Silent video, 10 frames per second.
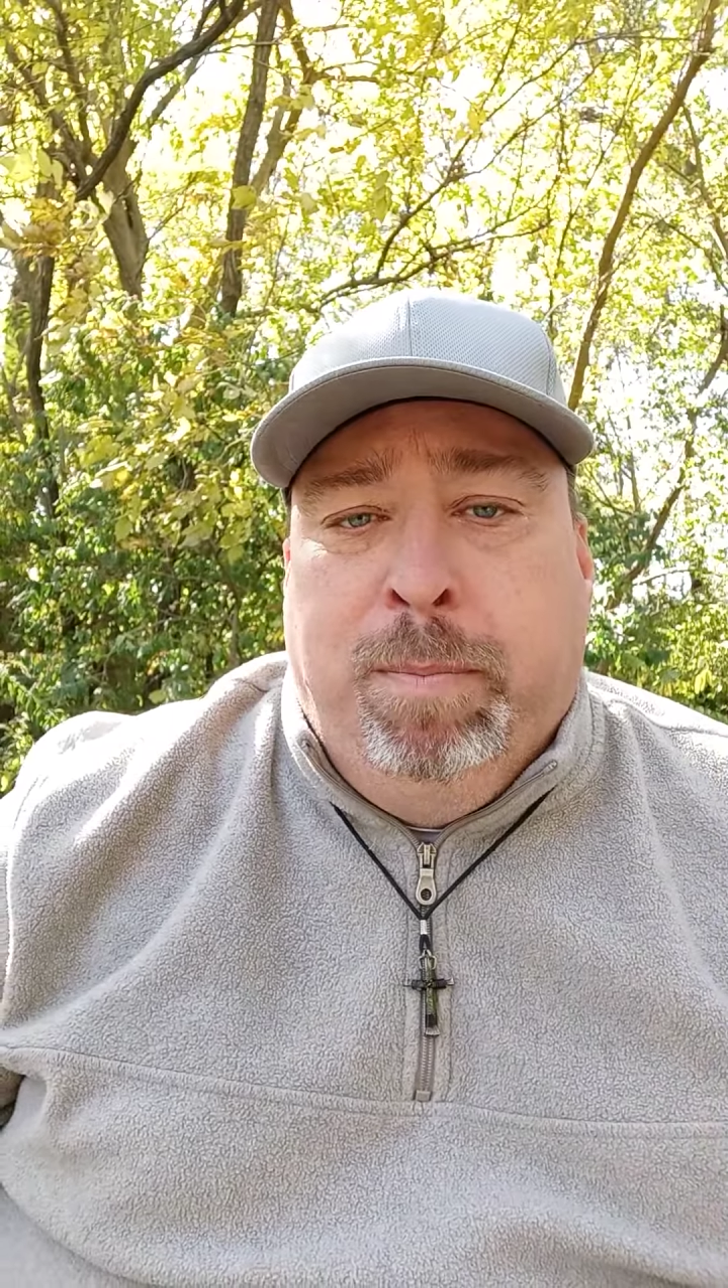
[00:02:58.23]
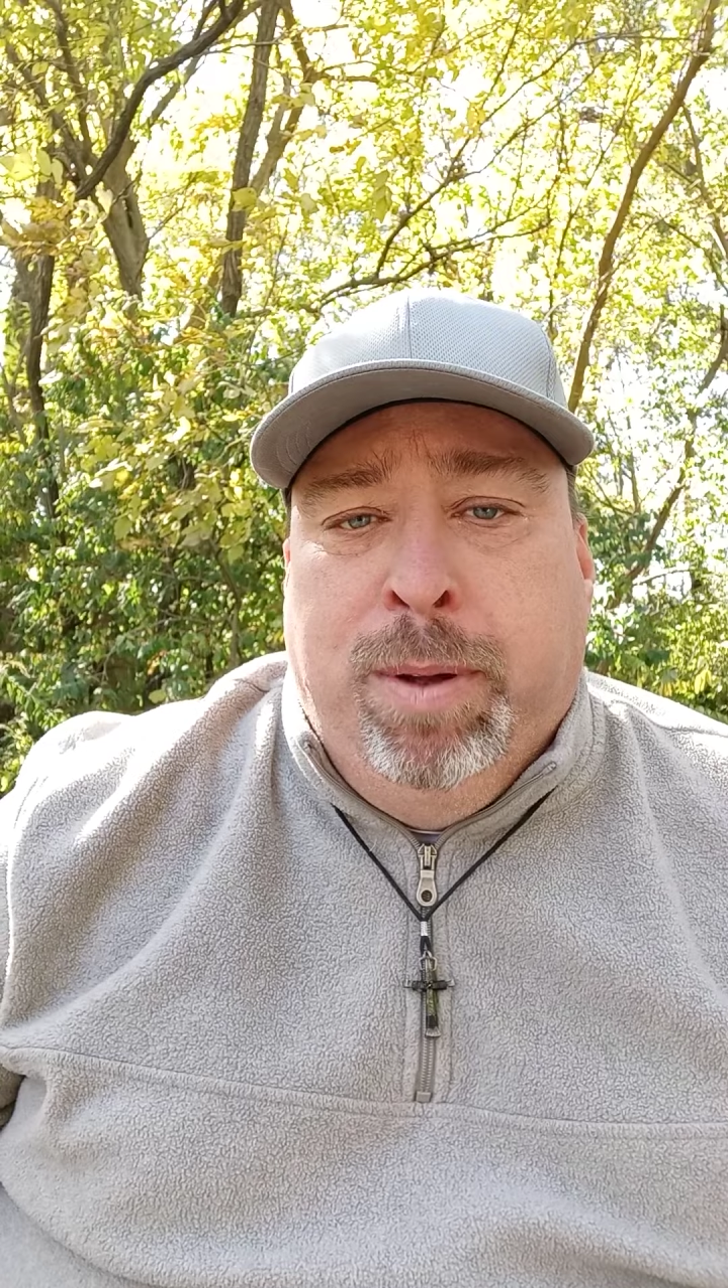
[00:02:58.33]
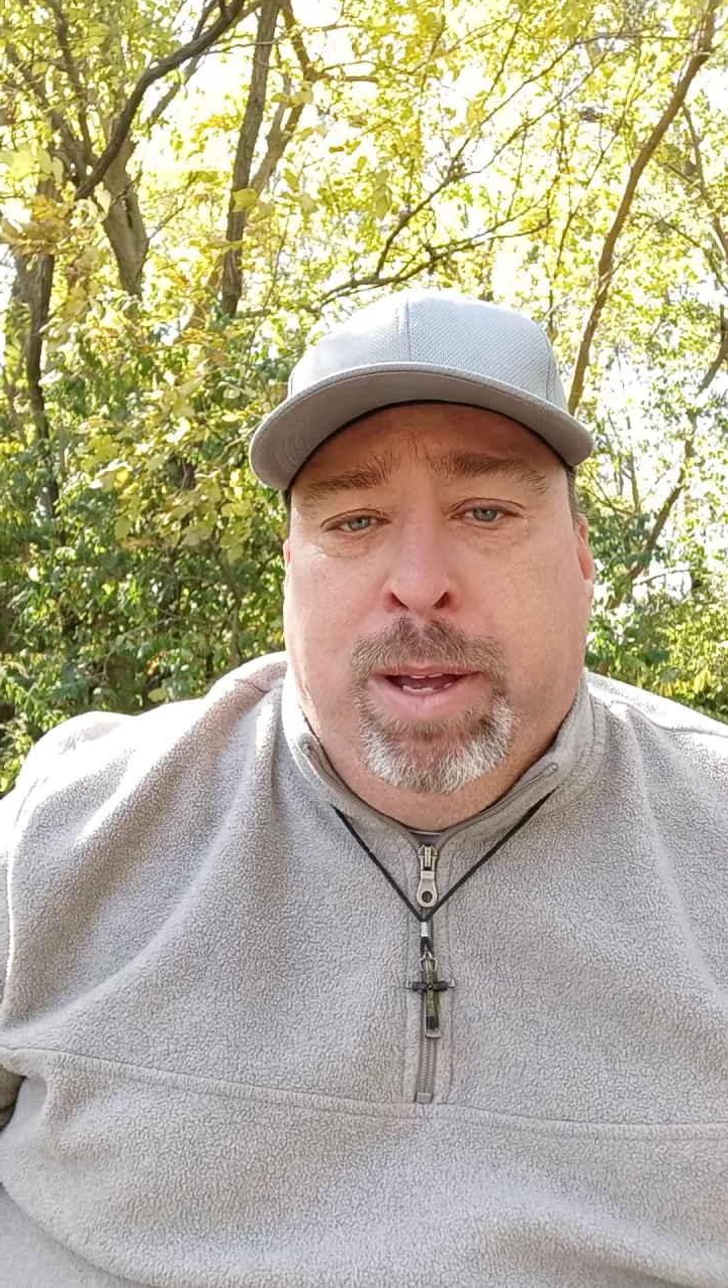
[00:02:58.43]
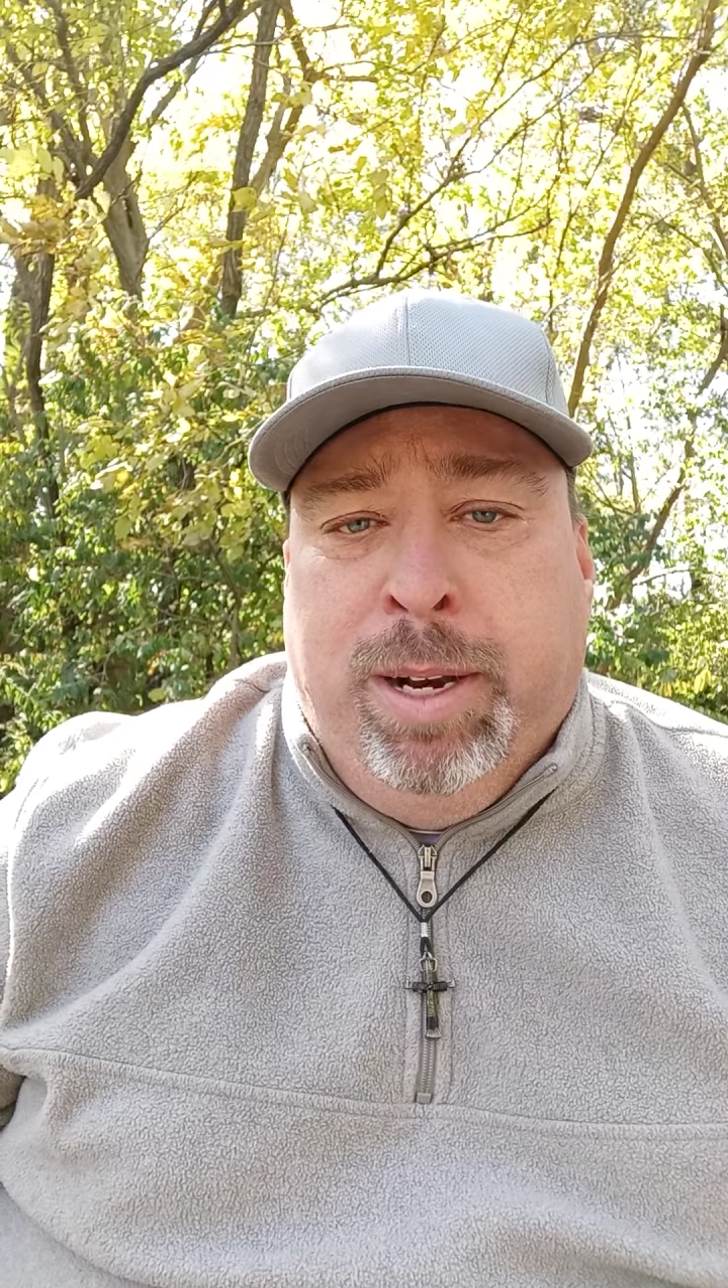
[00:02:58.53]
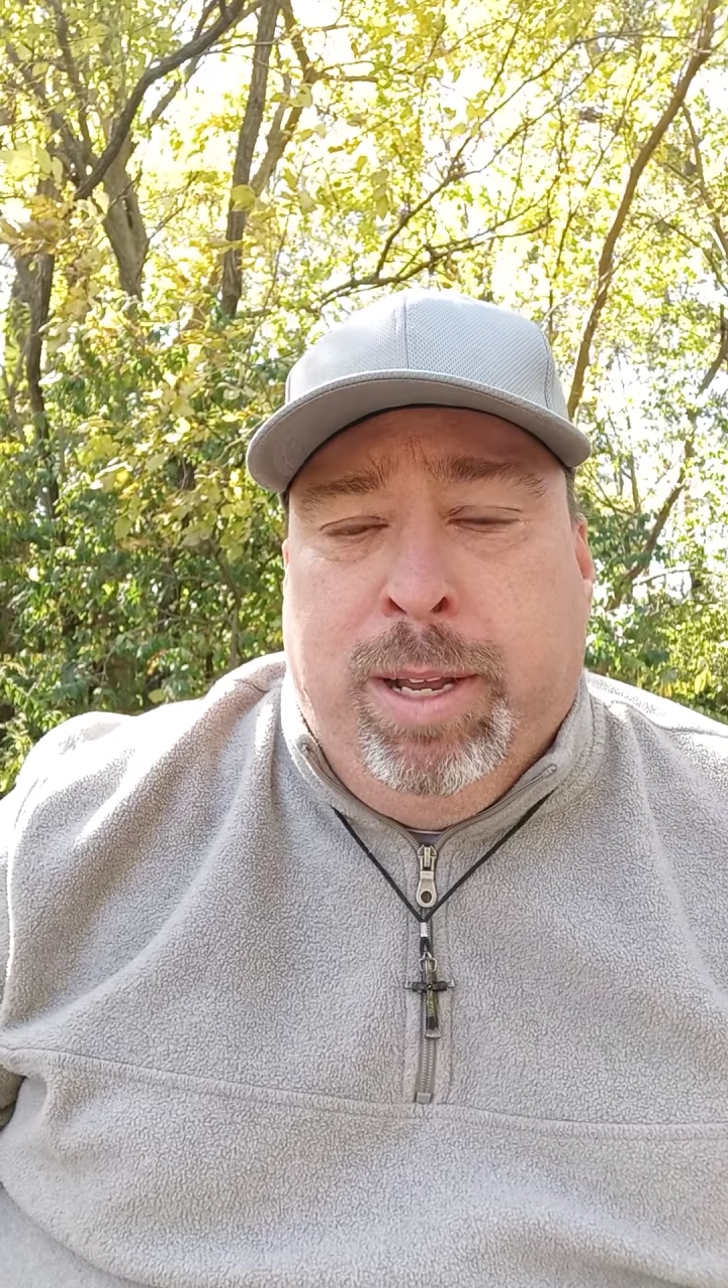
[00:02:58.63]

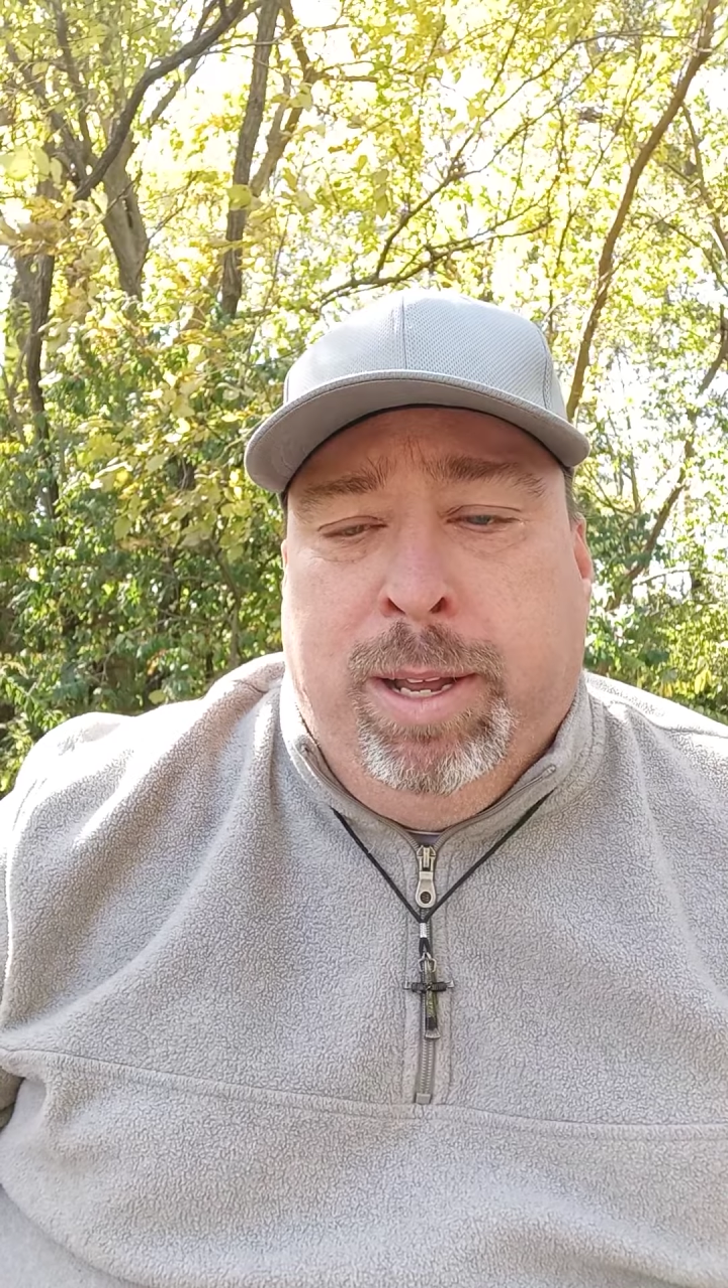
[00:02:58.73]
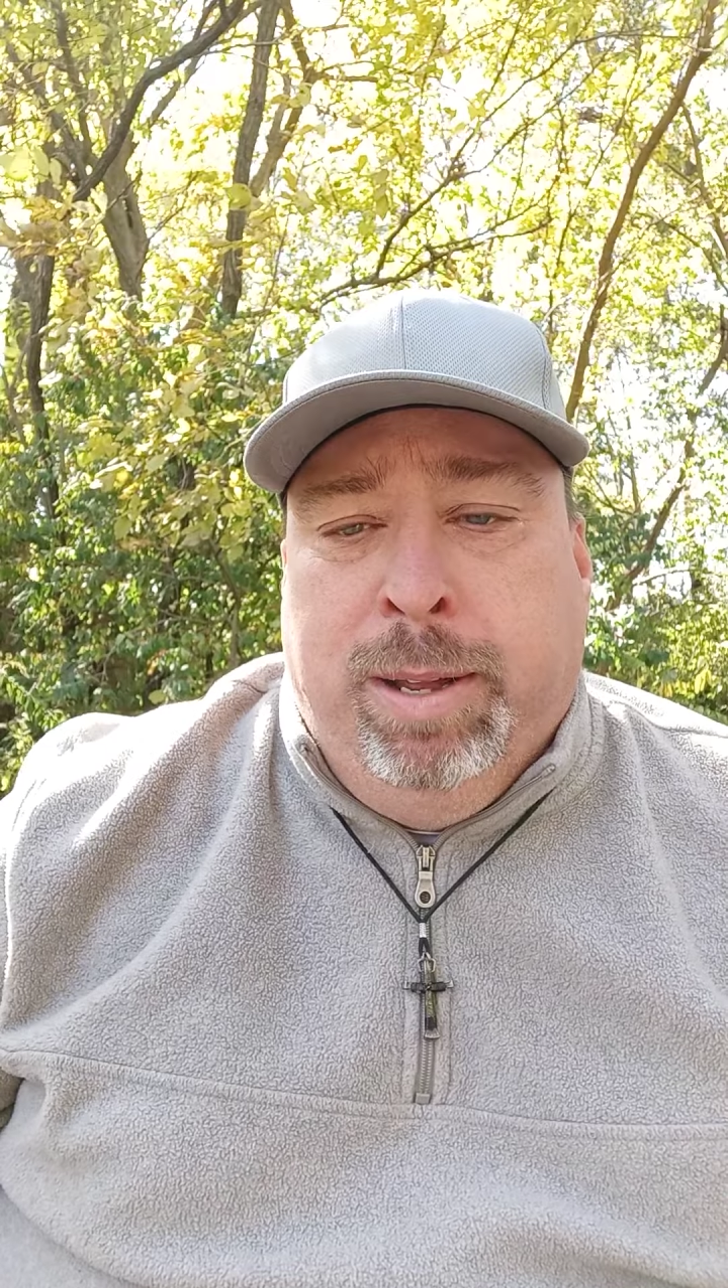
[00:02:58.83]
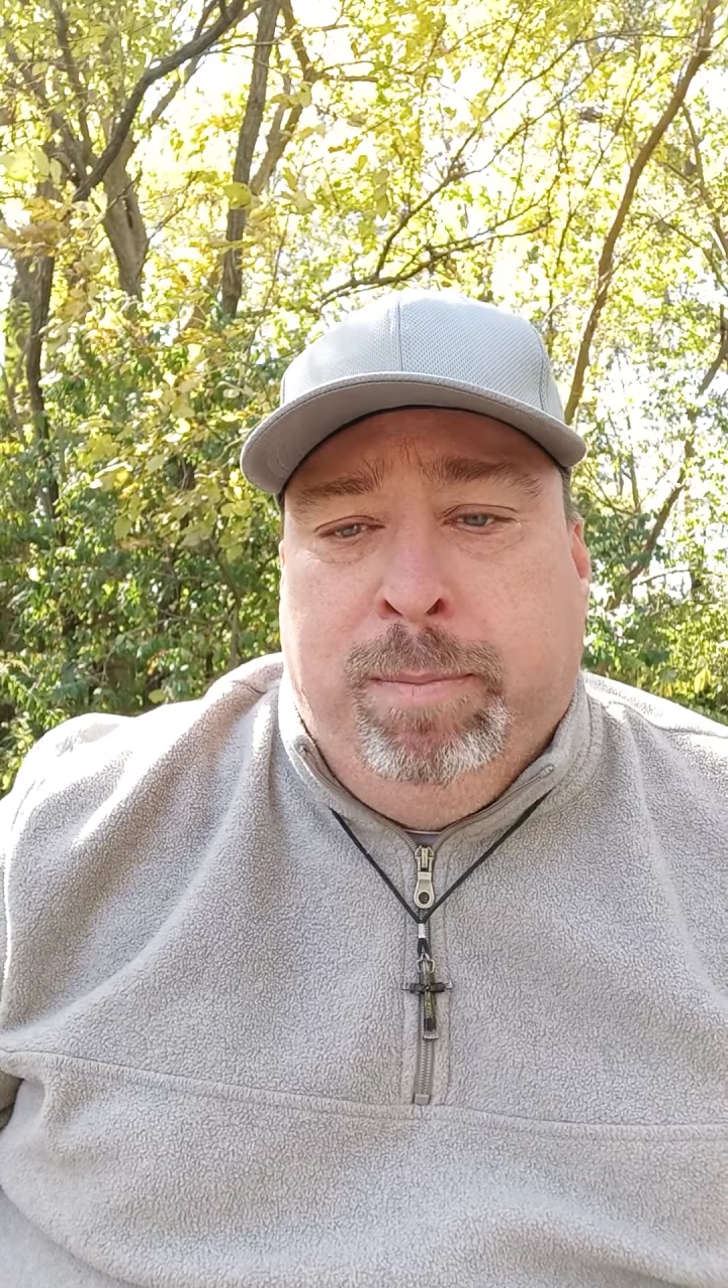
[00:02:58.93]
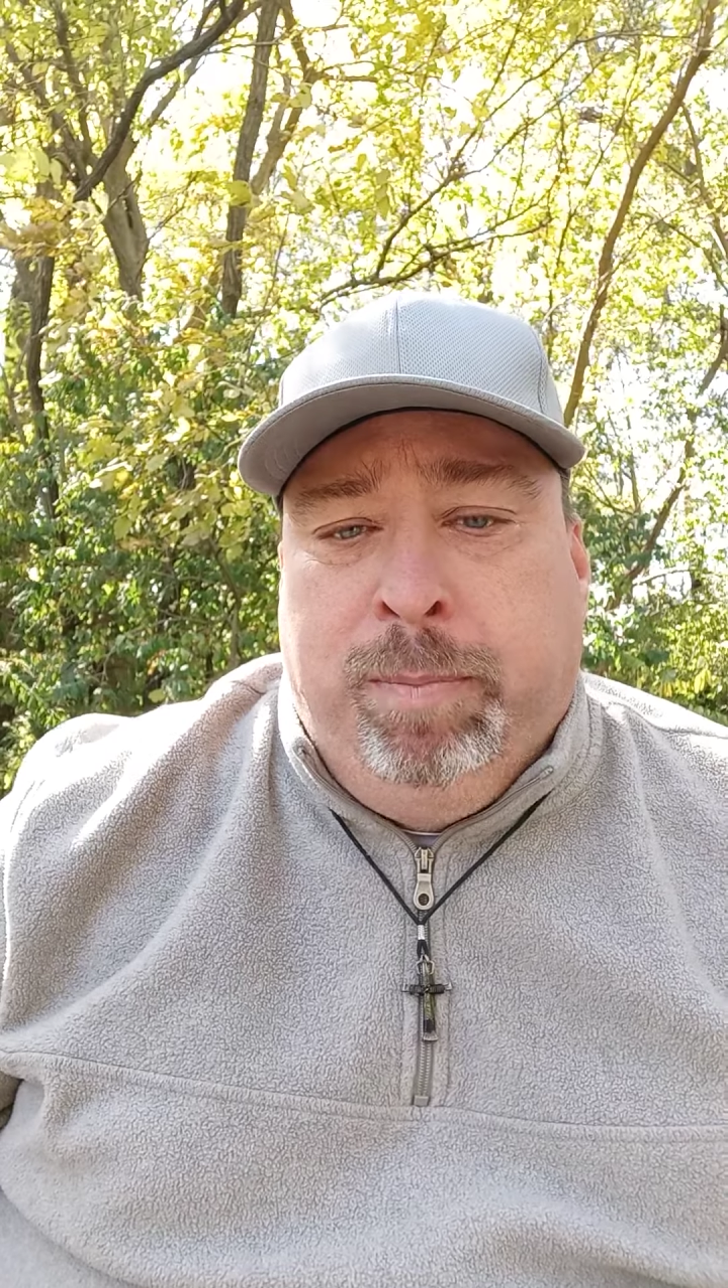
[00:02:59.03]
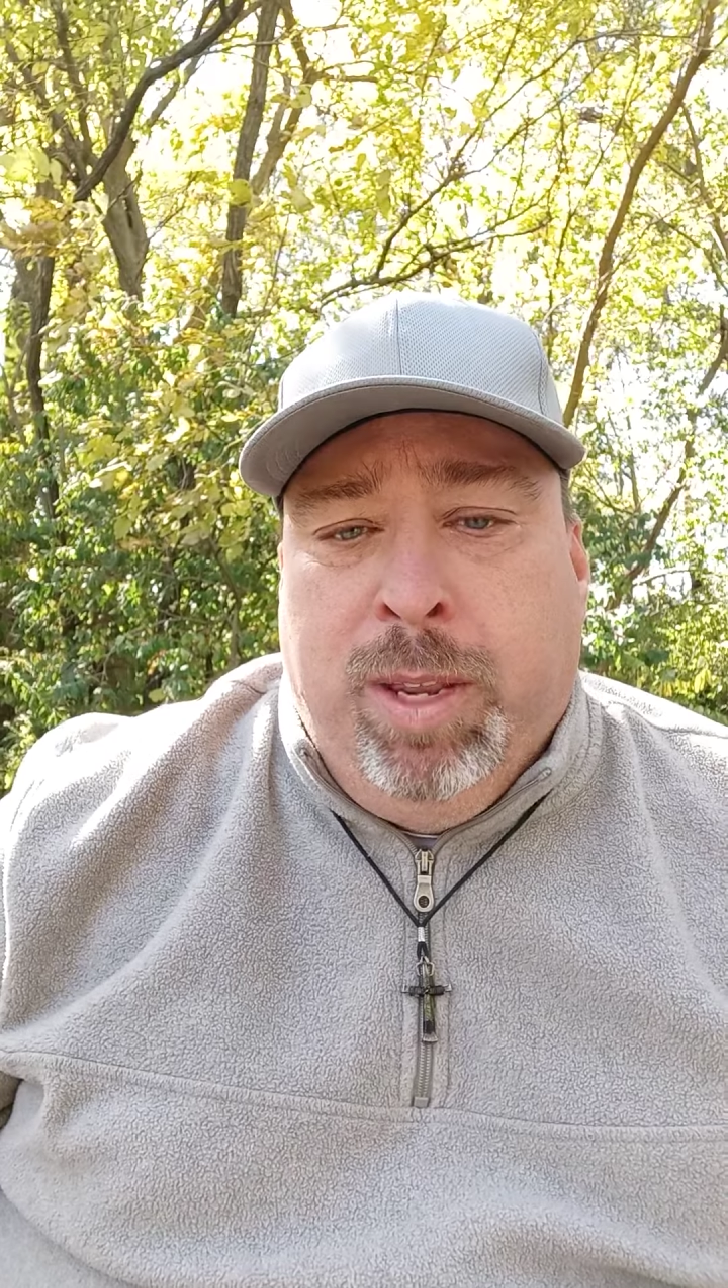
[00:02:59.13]
But
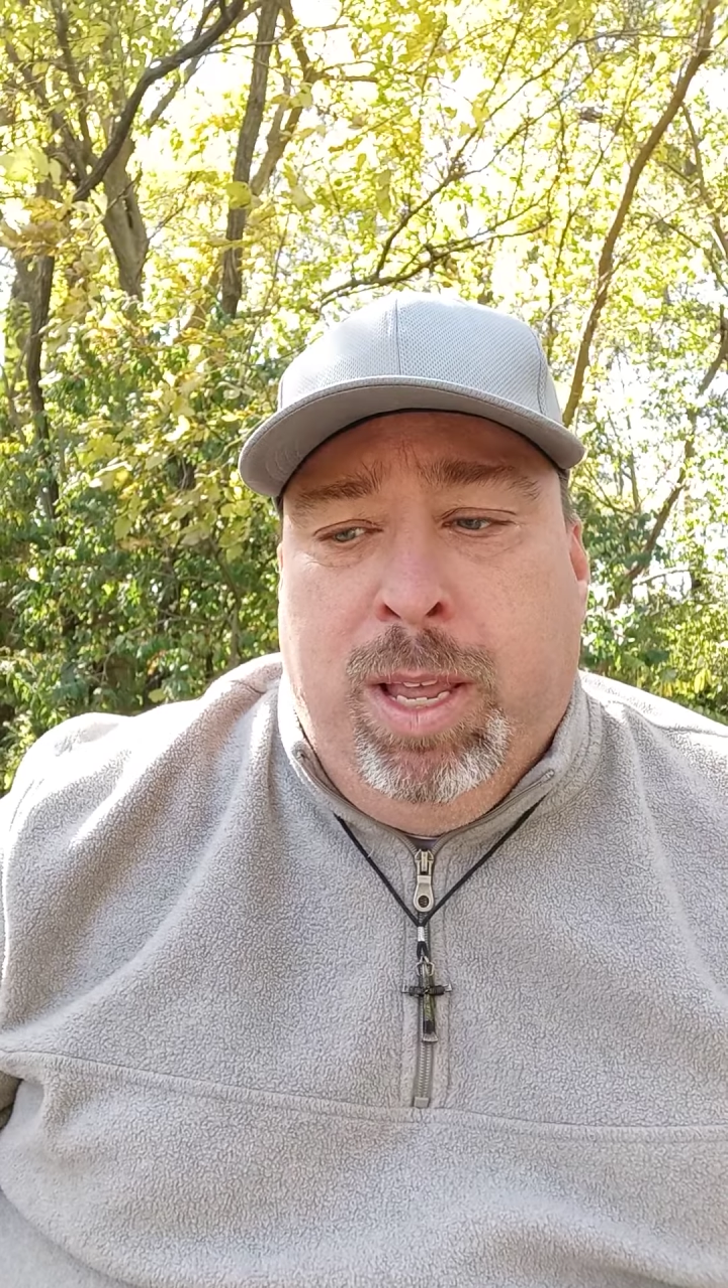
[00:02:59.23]
um,